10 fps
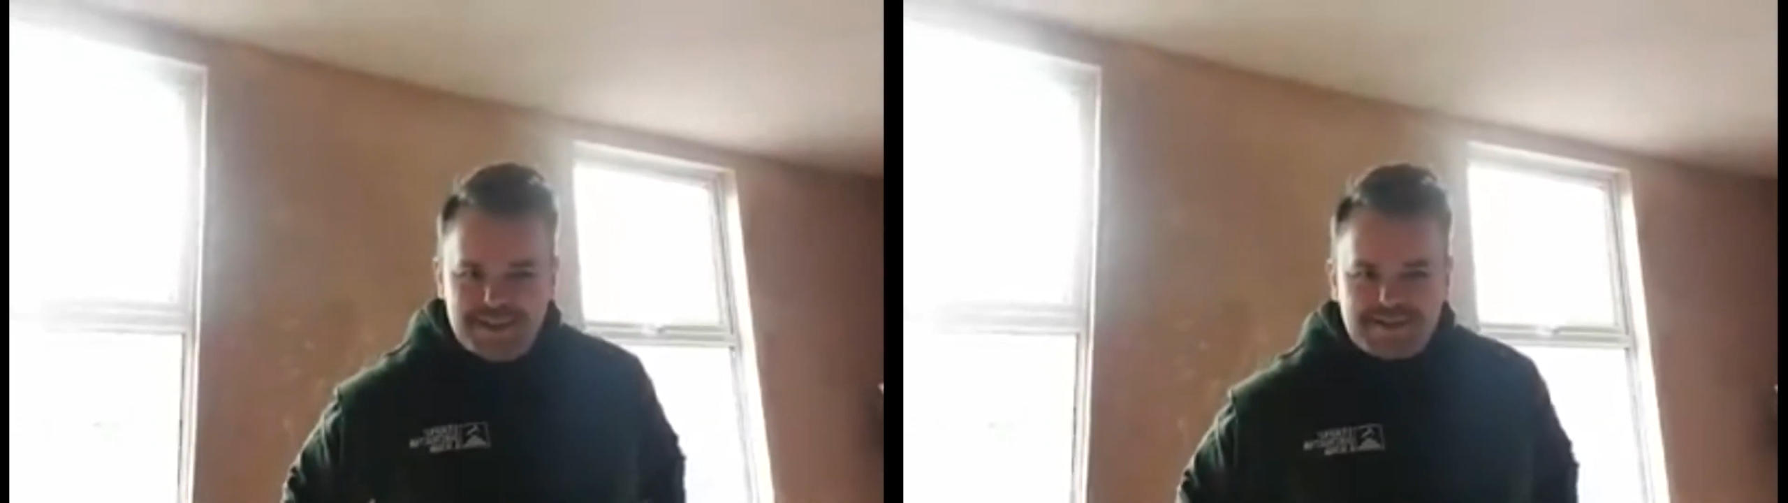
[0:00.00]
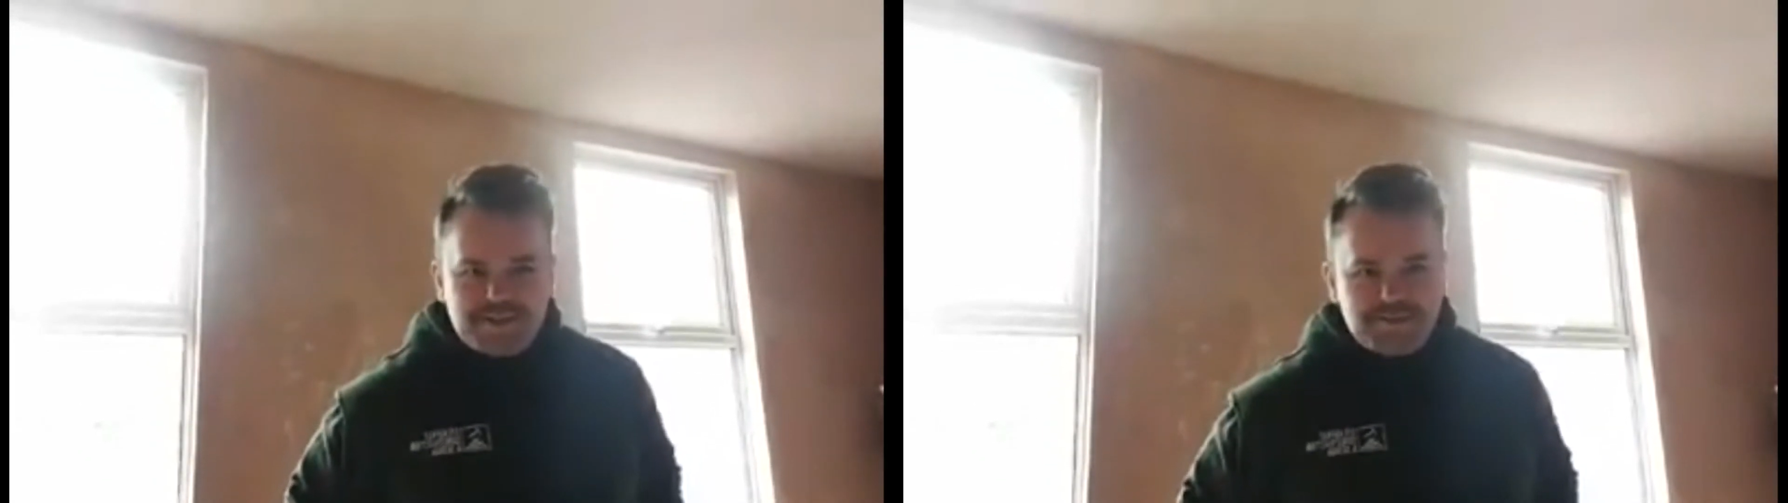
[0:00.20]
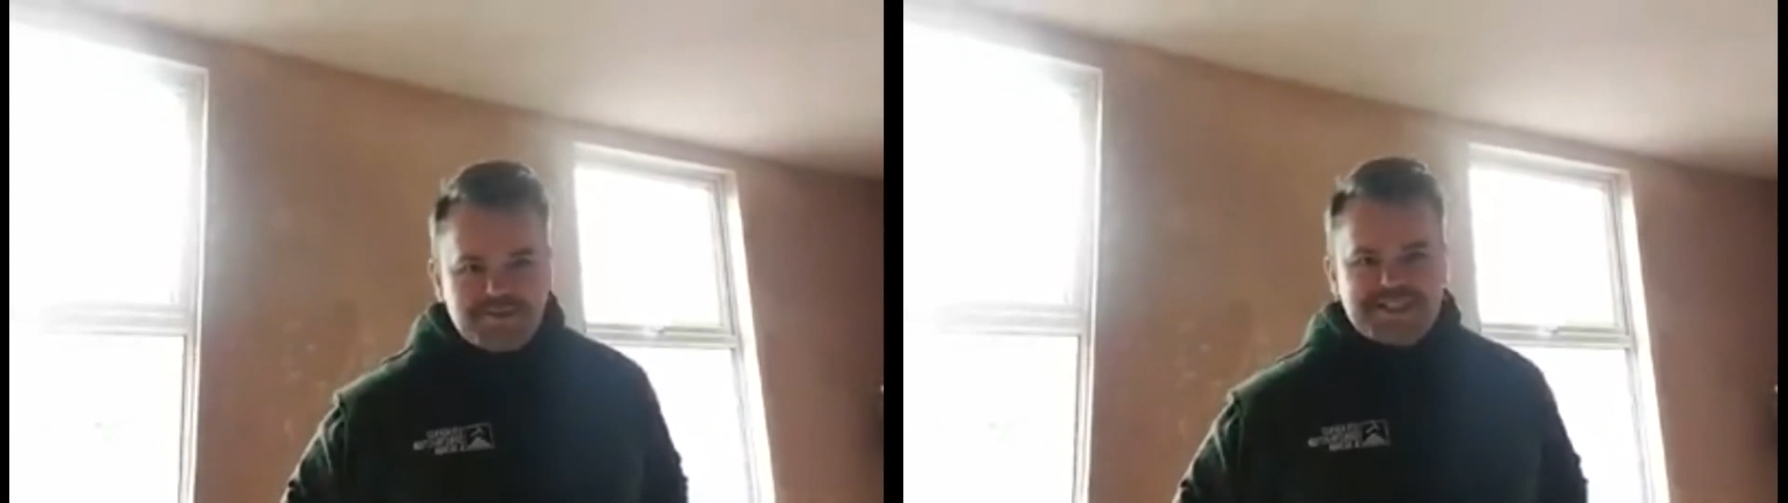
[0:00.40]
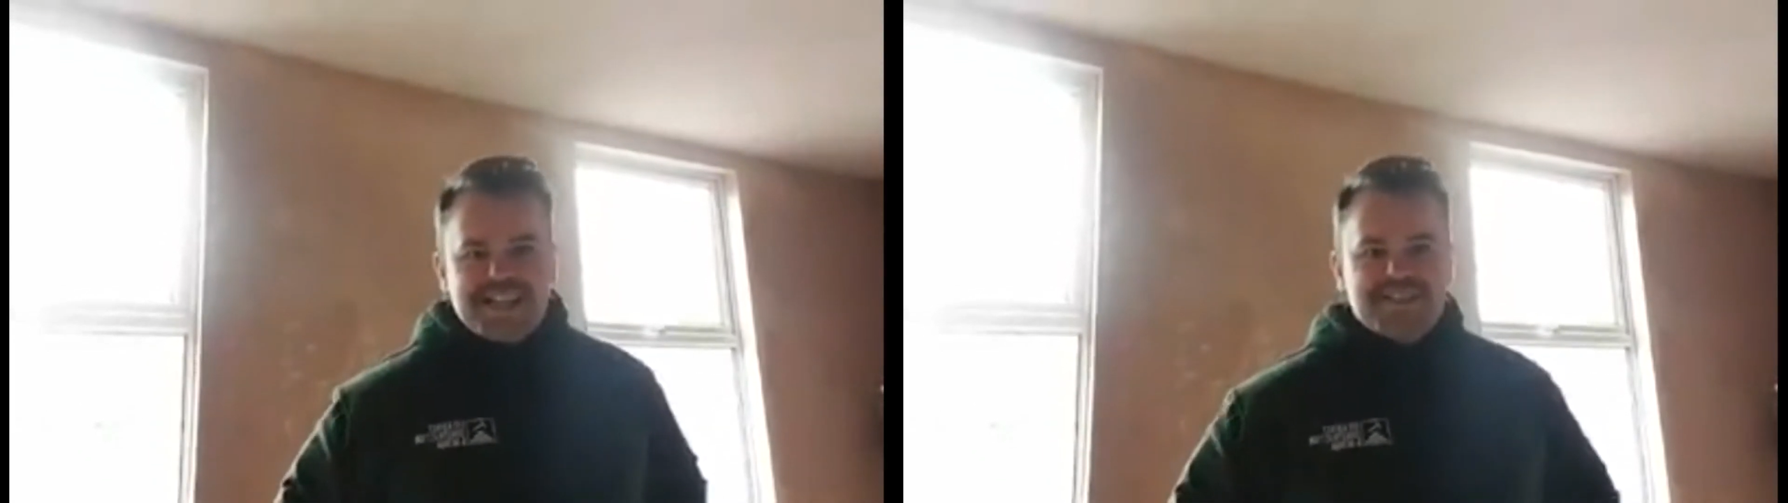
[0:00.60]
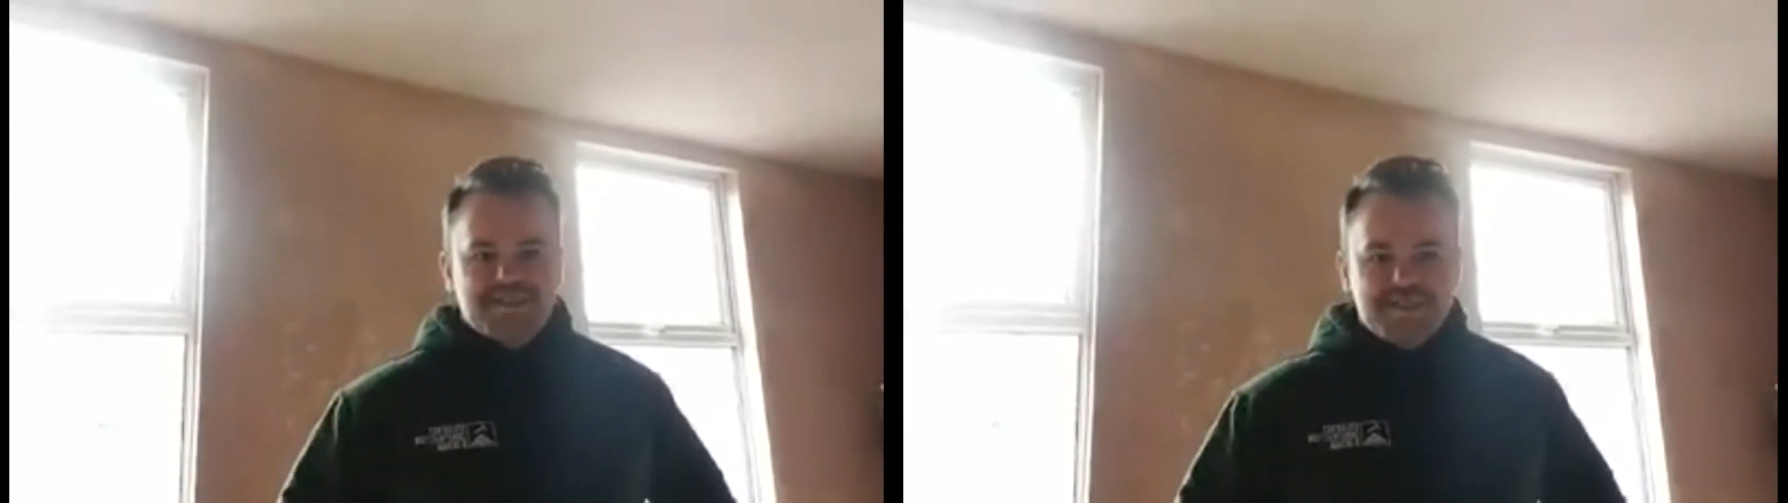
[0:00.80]
I look good with a
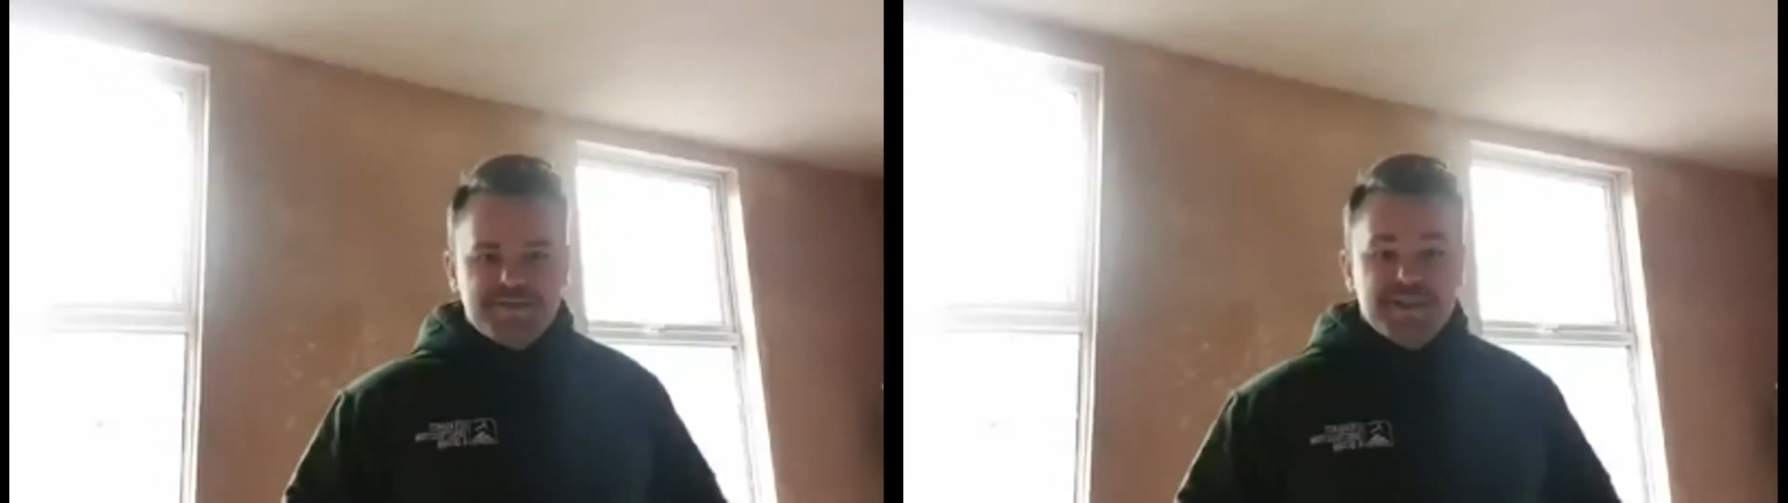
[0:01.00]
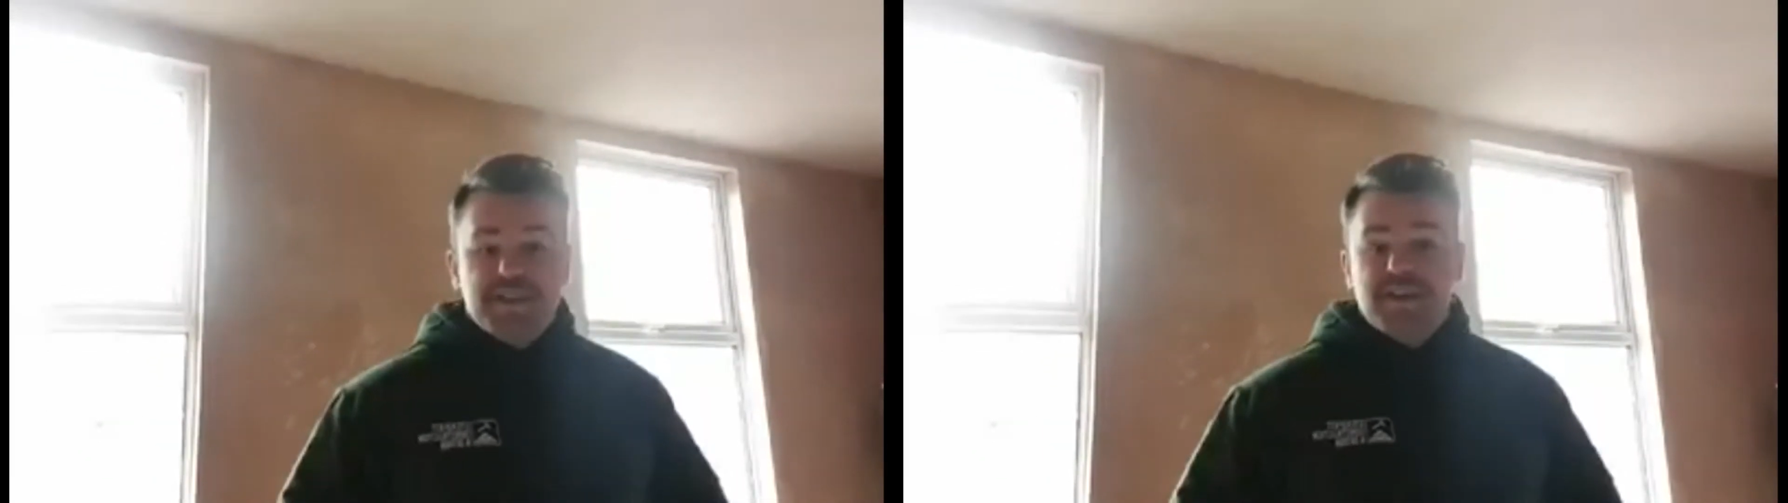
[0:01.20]
moustache, so